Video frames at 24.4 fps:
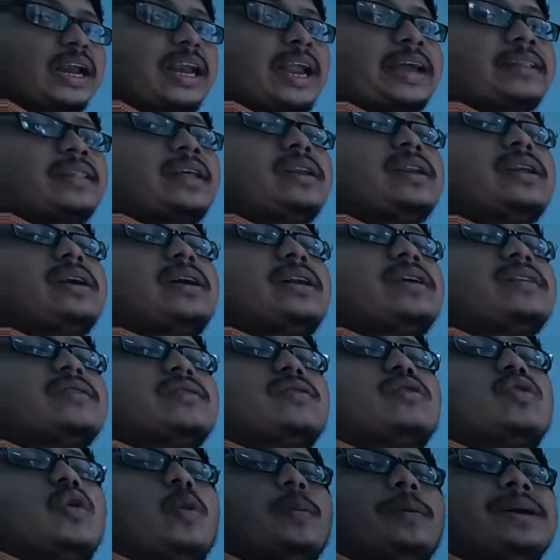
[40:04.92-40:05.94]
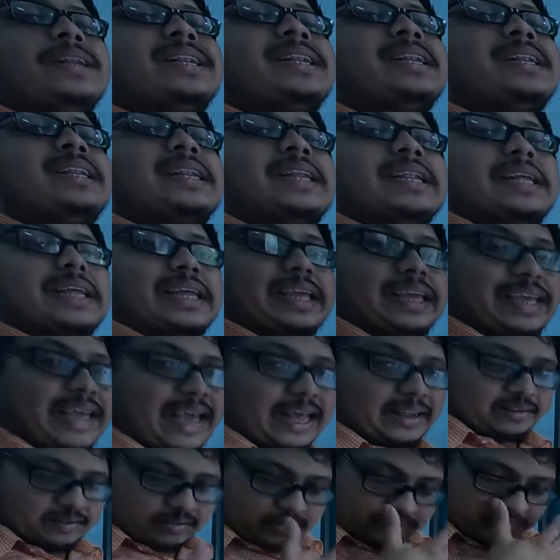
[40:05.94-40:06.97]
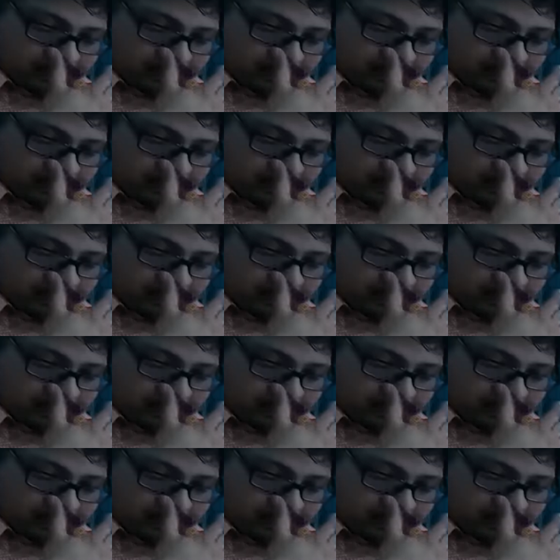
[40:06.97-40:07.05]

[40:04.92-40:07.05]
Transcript: like the nearest noble gas.